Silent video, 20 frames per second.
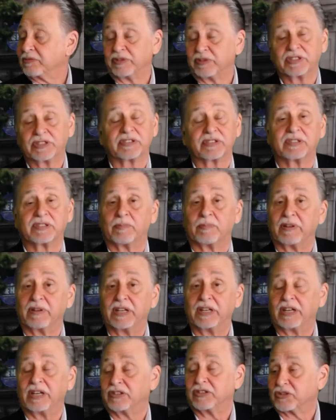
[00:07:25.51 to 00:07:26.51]
We just simply
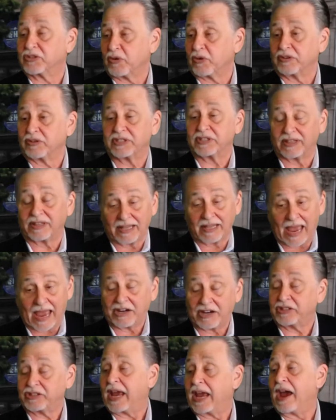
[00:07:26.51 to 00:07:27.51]
need to source that they
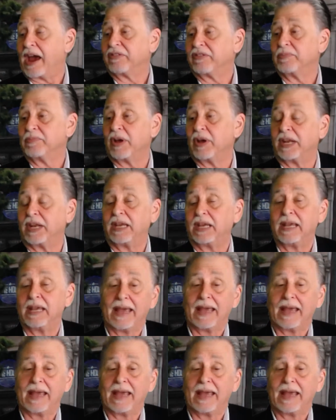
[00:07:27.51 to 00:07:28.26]
actually have the money,